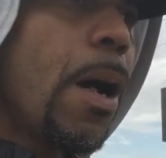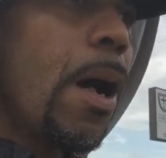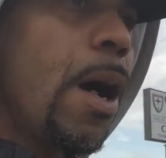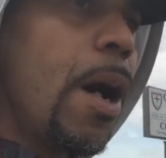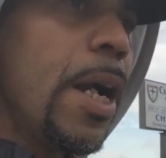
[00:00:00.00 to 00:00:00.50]

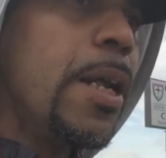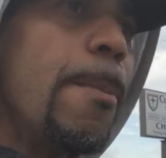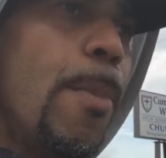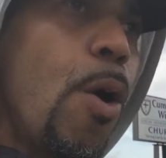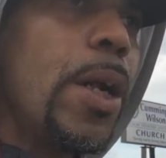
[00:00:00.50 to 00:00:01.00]
uh, in
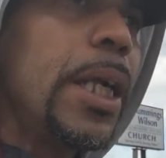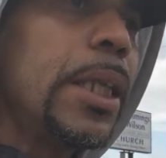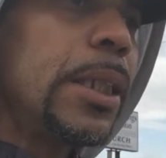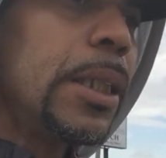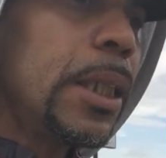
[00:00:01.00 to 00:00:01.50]
the
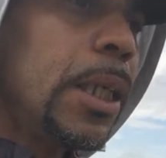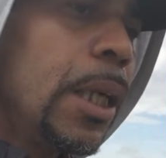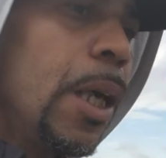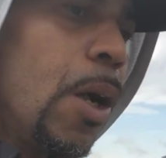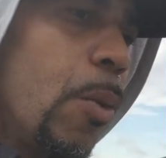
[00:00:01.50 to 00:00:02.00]
morning,
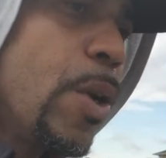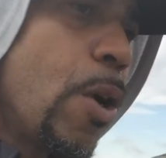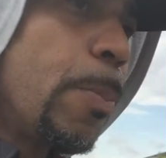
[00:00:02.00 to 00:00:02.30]
we're